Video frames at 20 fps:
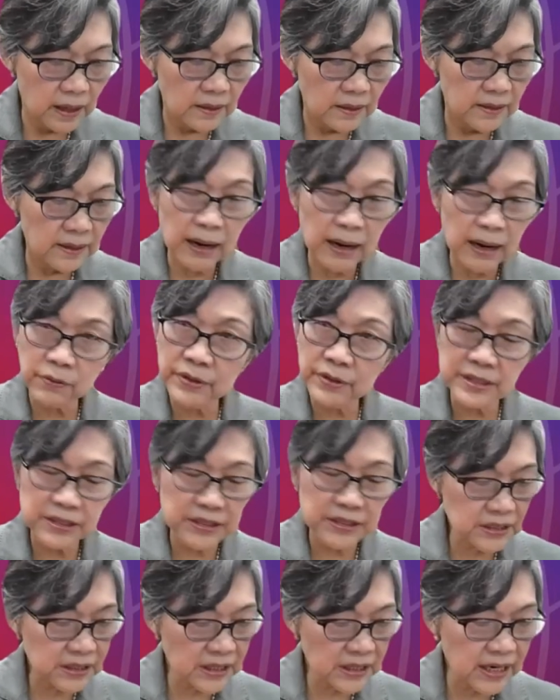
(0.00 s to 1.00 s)
Now, it
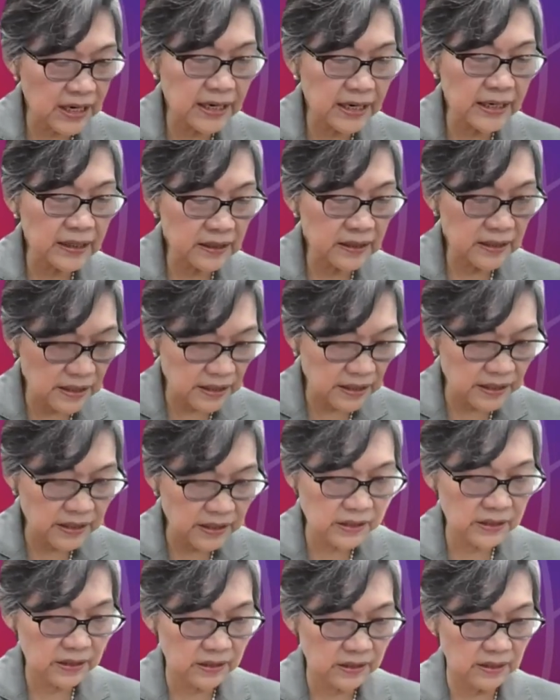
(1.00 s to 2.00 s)
is clear
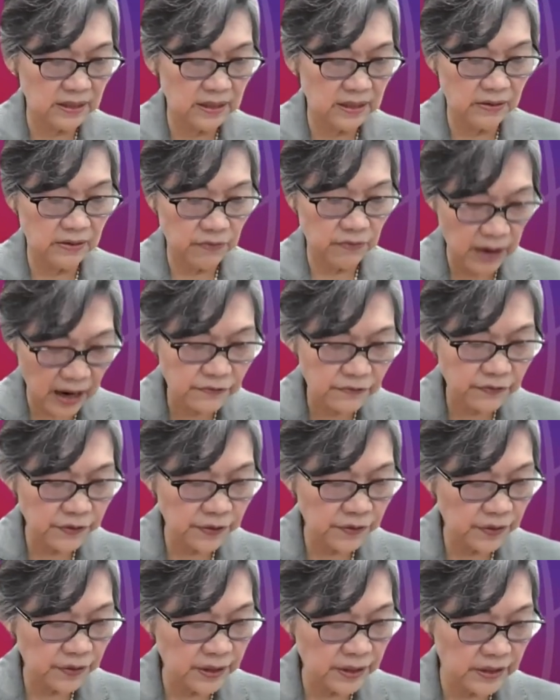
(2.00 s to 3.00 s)
this
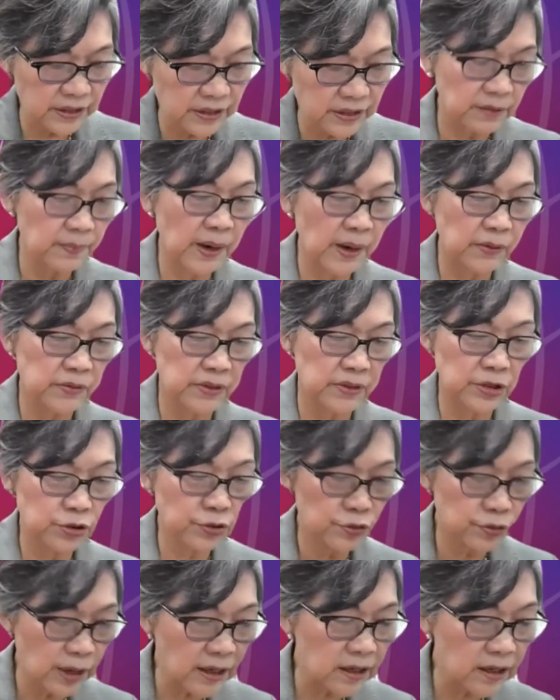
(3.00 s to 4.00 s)
rivalry is about the
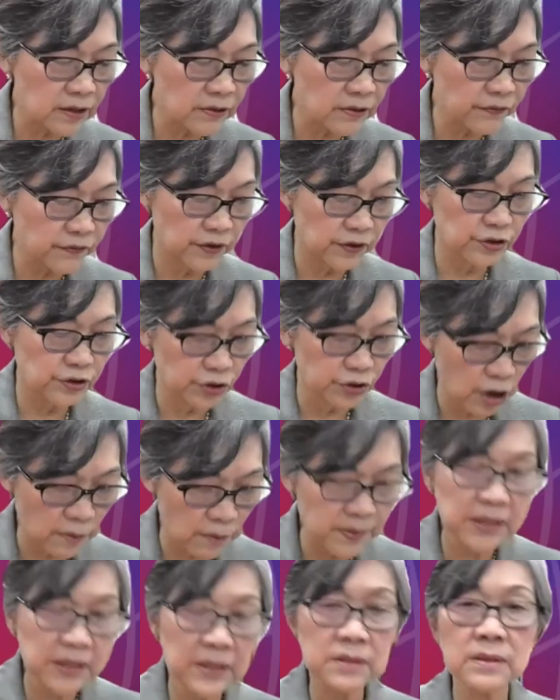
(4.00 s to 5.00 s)
struggle for
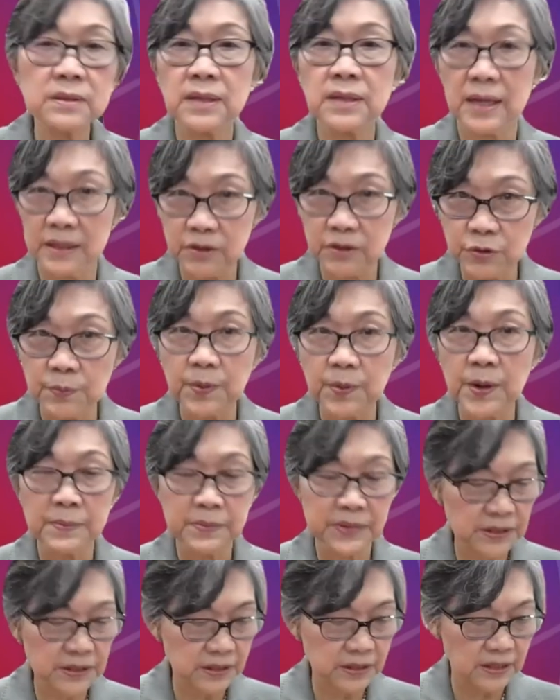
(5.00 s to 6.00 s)
dominance and
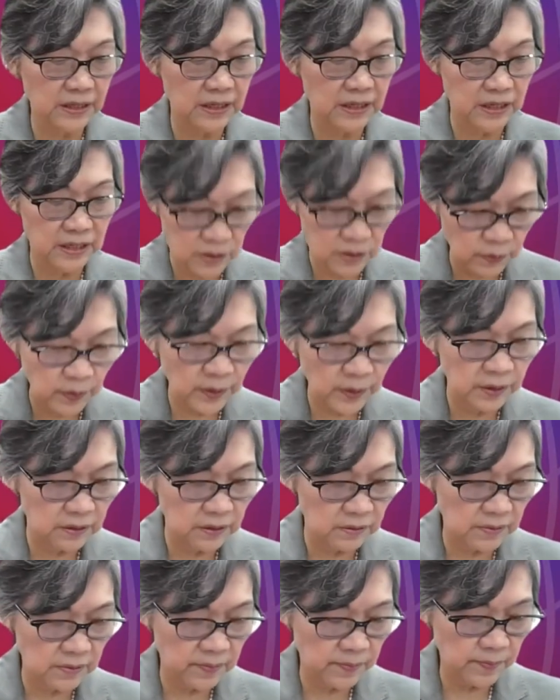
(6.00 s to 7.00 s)
supremacy in the world.
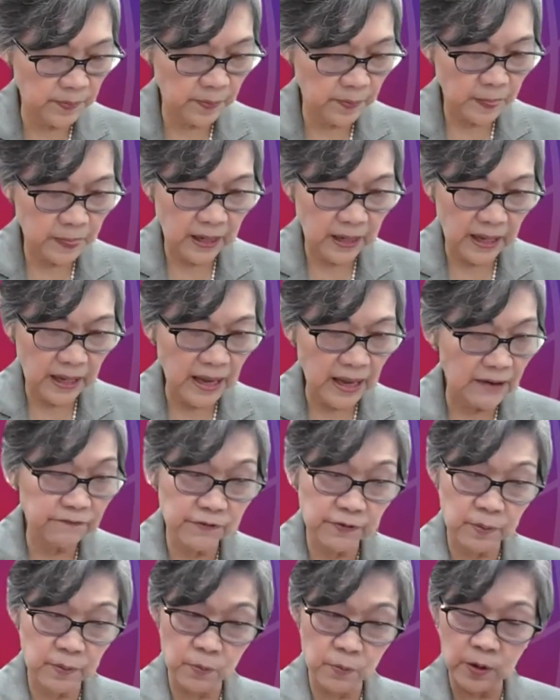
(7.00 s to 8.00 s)
And
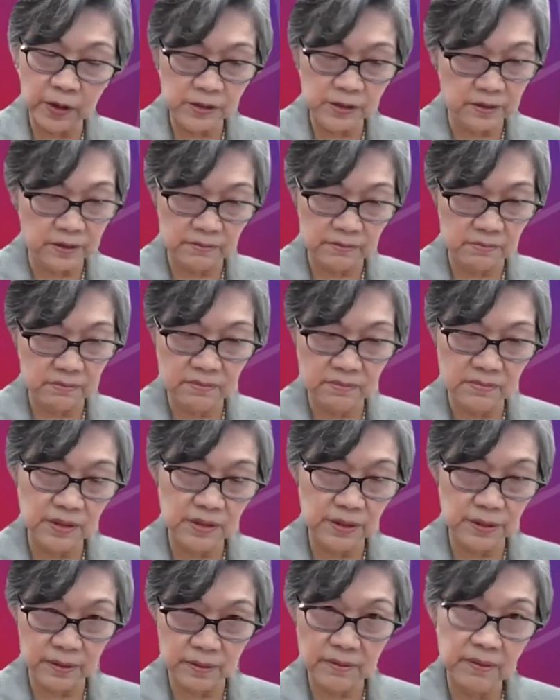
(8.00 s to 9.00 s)
from what
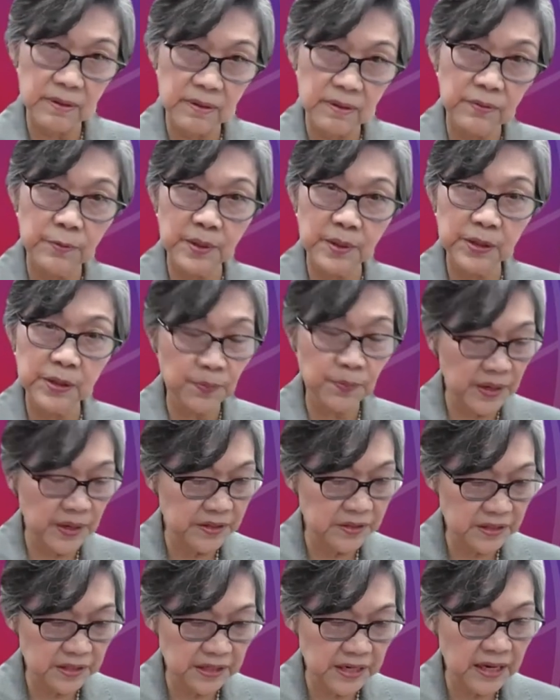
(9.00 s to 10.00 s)
the Bill
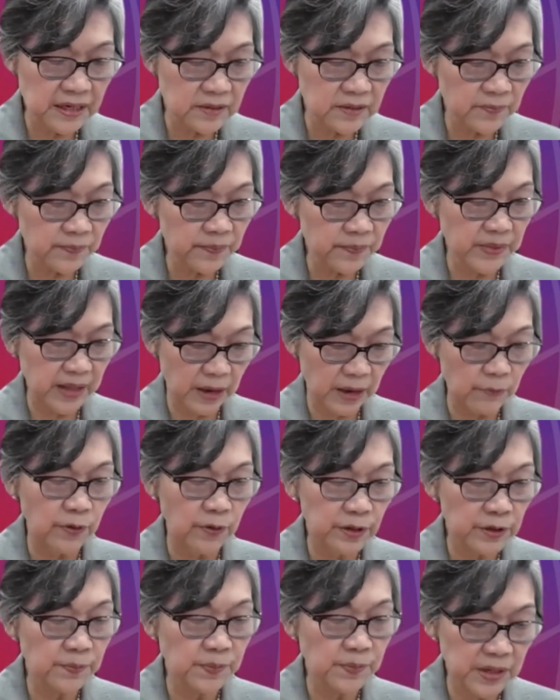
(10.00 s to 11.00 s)
Burns said, there
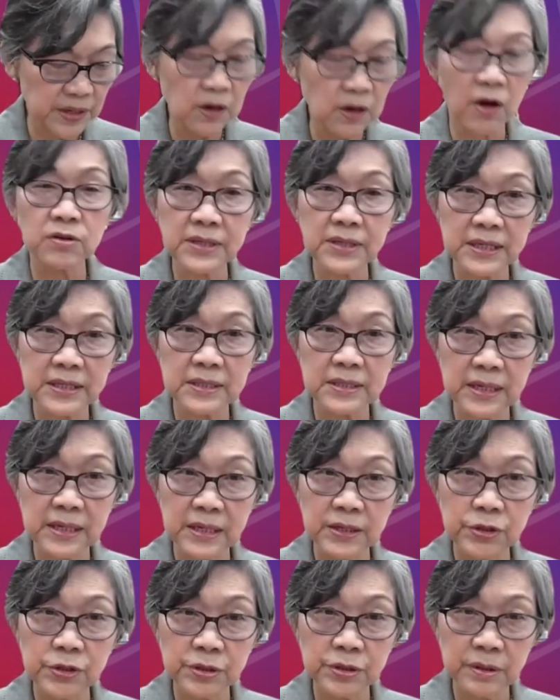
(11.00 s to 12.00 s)
will be
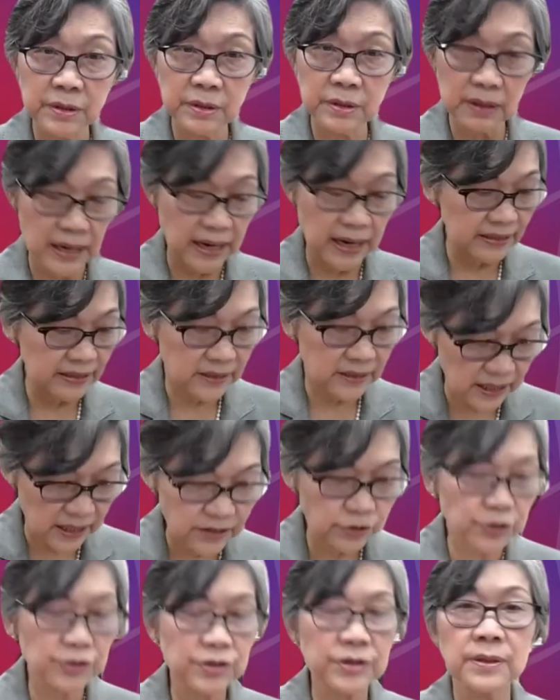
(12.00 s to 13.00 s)
contestation and
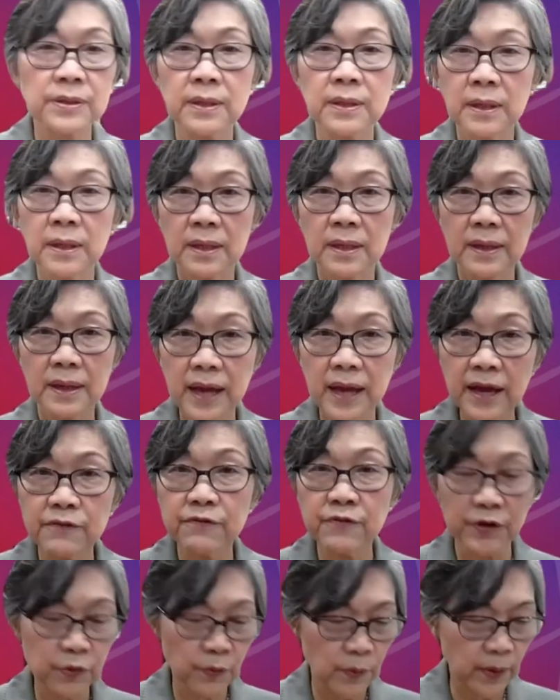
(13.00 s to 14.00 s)
tension
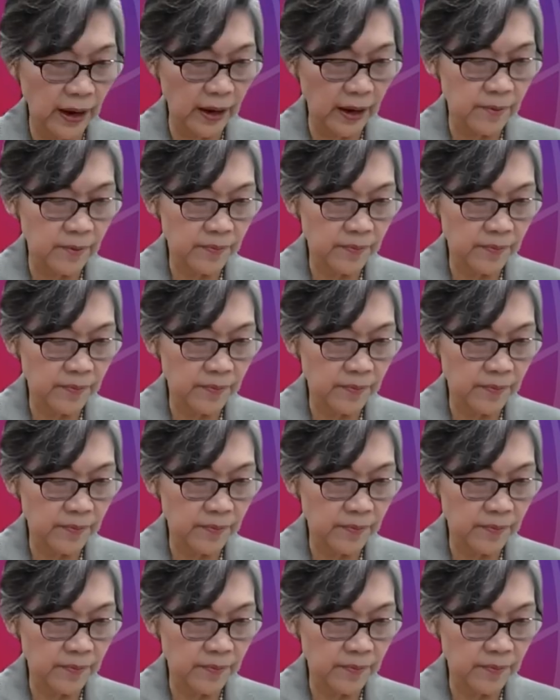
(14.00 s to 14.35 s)
everywhere